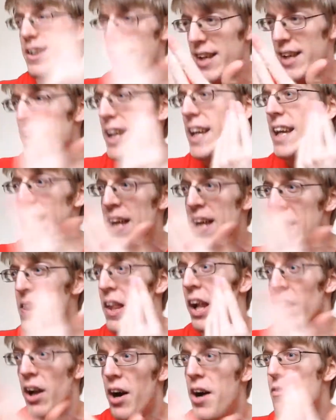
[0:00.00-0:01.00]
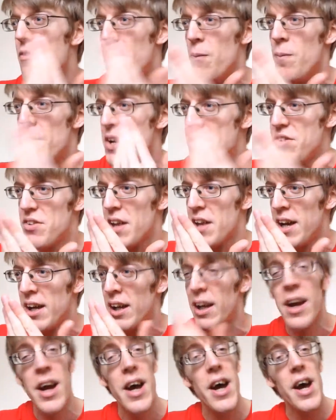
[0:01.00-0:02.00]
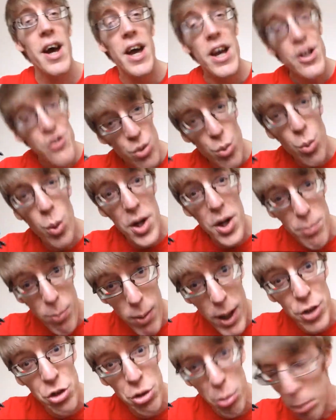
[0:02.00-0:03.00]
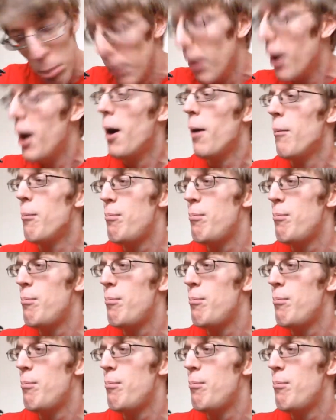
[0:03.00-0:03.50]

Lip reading: Taking in the light from this thing is quite pleasurable.